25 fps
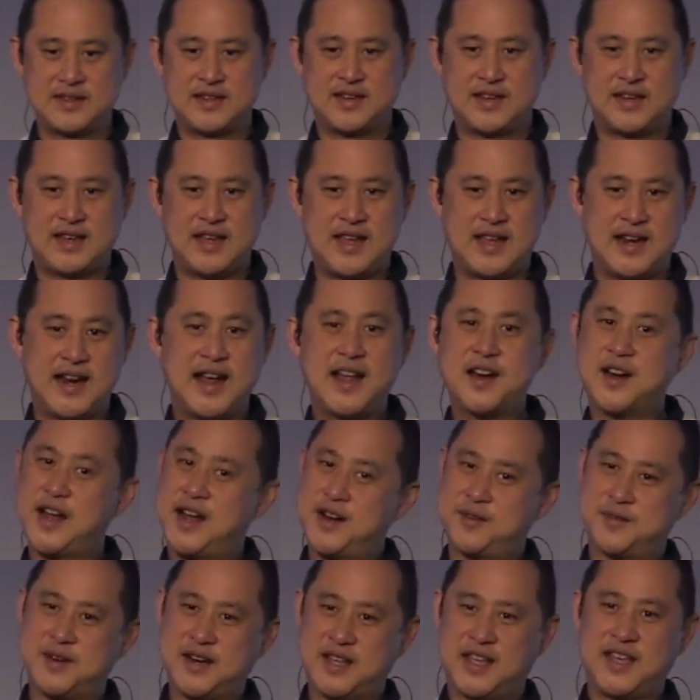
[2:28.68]
I
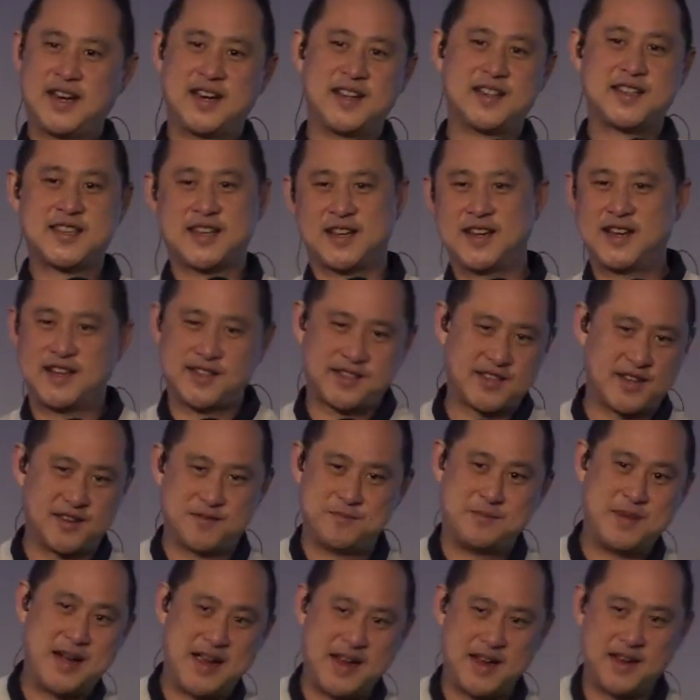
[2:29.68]
don't want to get into sort of
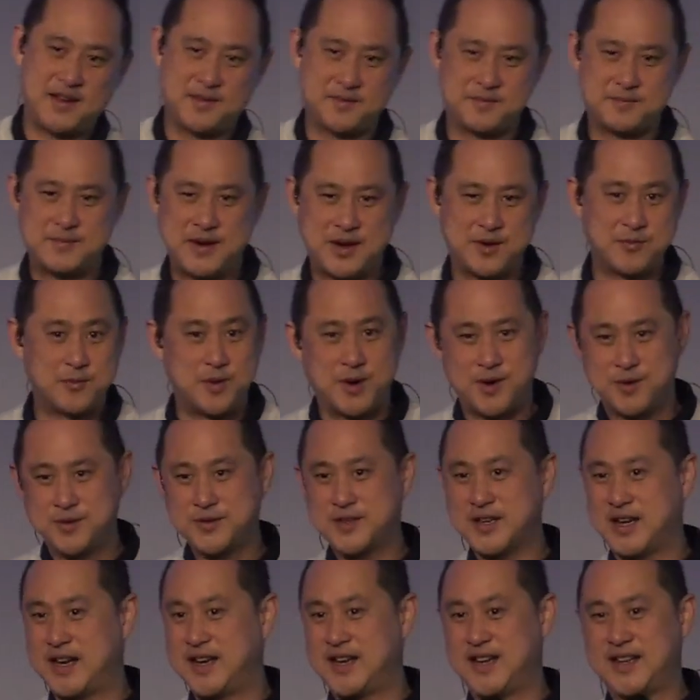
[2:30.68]
my woes.
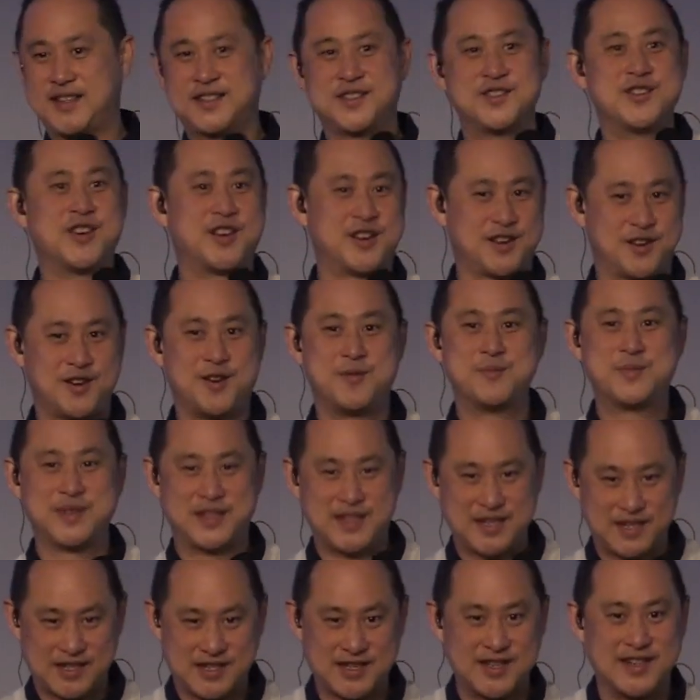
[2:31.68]
It's not a
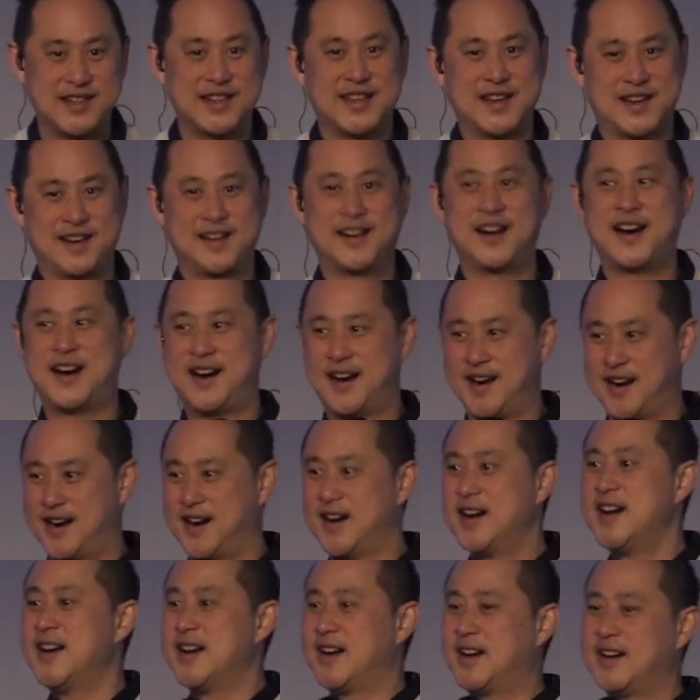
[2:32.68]
competition. There are
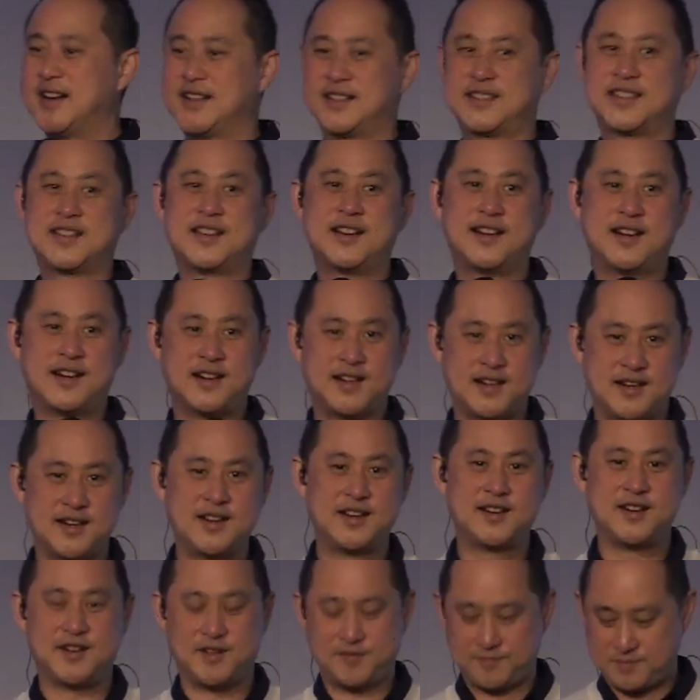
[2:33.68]
a
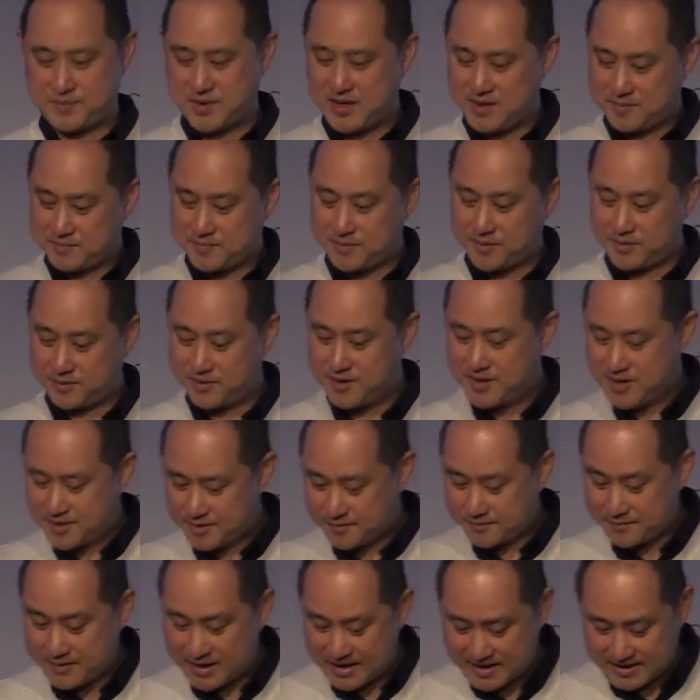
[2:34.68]
ton of people
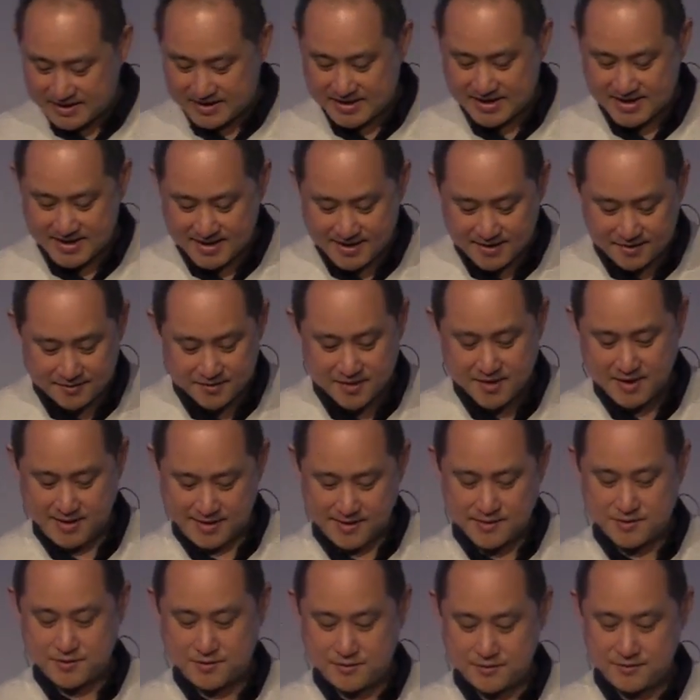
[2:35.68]
right now
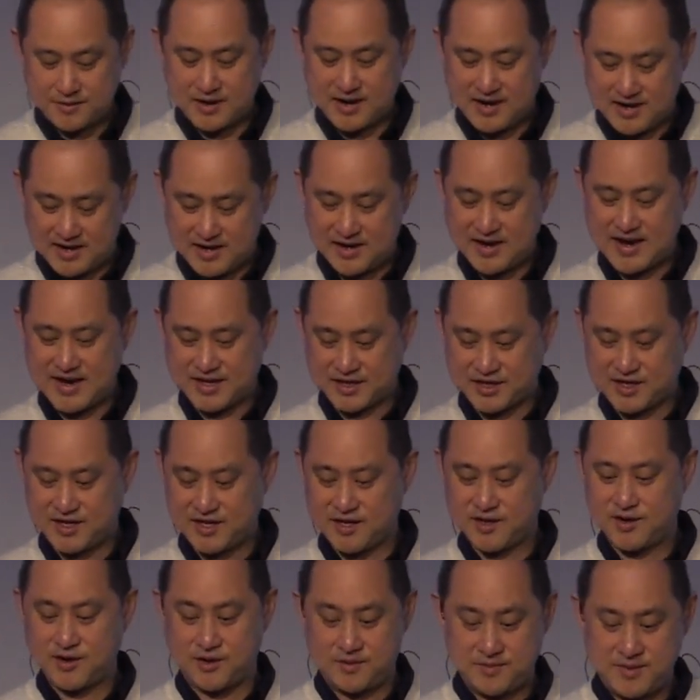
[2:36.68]
who are actually
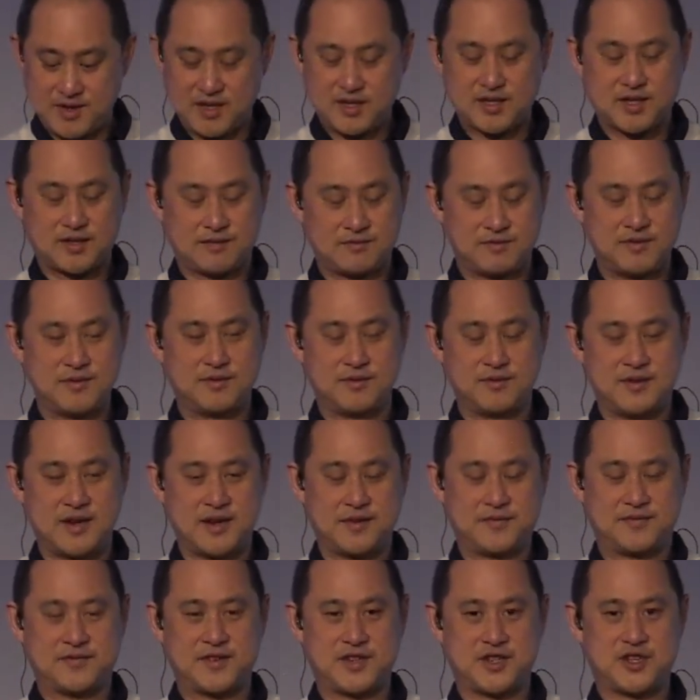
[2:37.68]
going through a
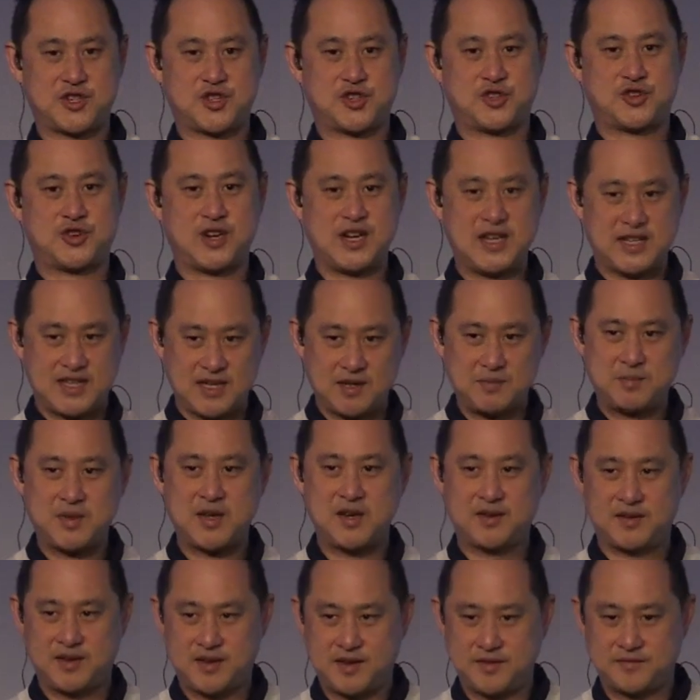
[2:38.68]
frustrating
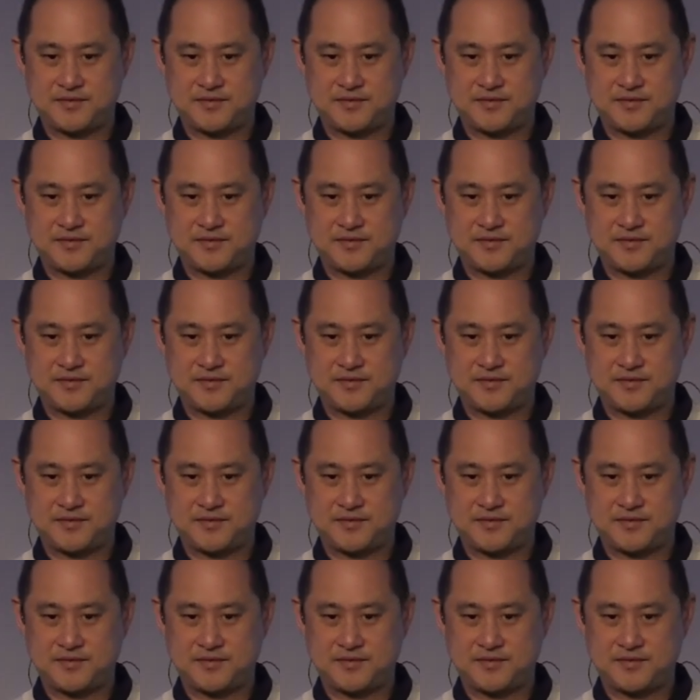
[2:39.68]
period of